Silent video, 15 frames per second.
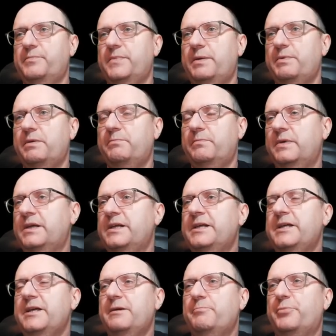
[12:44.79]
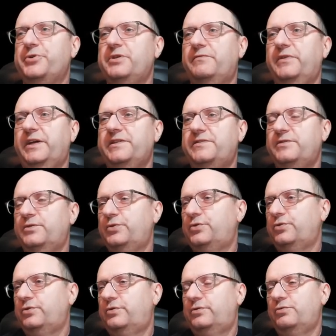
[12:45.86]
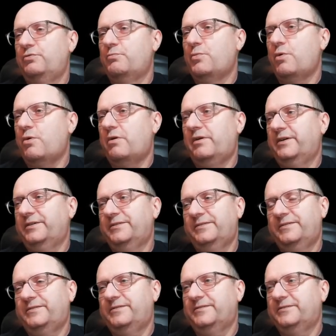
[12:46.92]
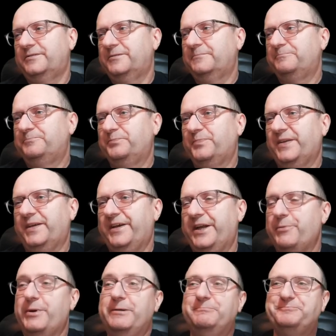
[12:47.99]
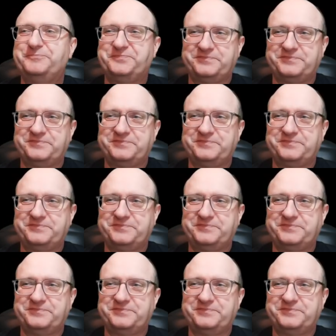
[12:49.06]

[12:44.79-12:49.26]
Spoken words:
maybe motivates you to do more. And anyway,